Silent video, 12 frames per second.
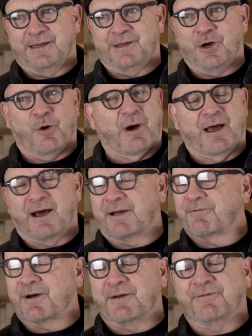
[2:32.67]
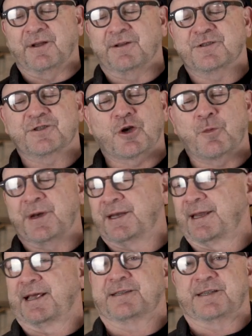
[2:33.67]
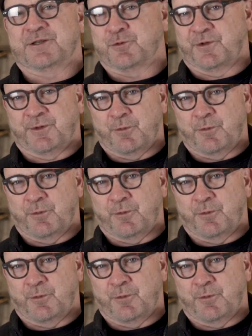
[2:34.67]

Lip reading: You know, I've done so many tastings with